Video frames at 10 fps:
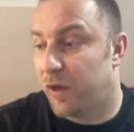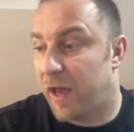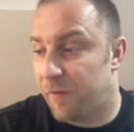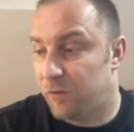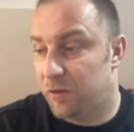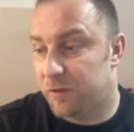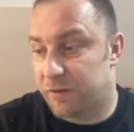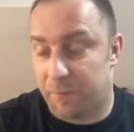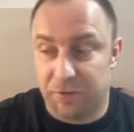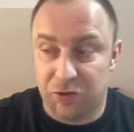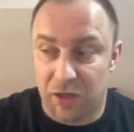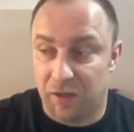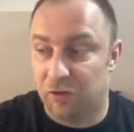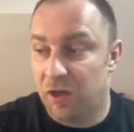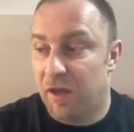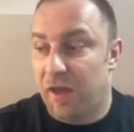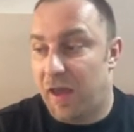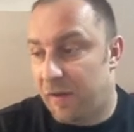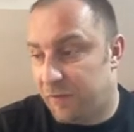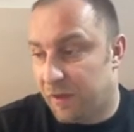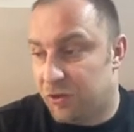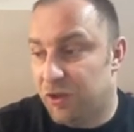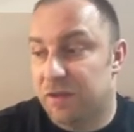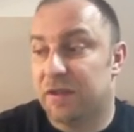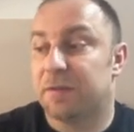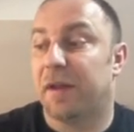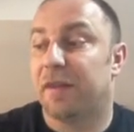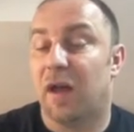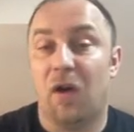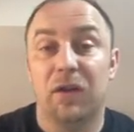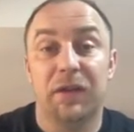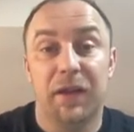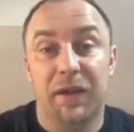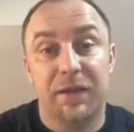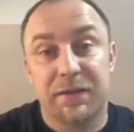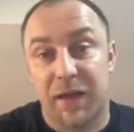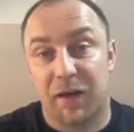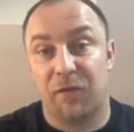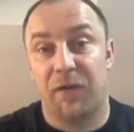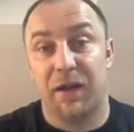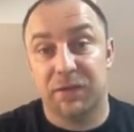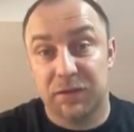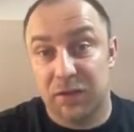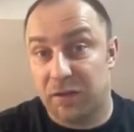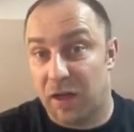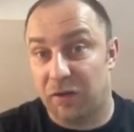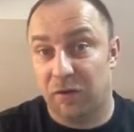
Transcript: you have to accept the challenge, f takes g six, but now Ding sacrifices another